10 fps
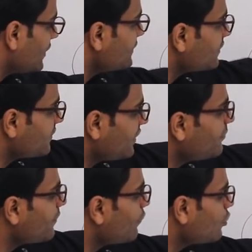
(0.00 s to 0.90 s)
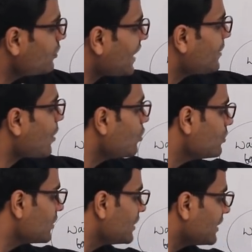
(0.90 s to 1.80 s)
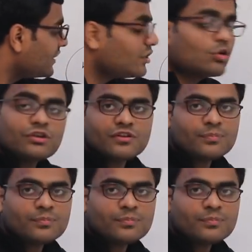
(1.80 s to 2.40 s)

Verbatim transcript: is received before timeout, then only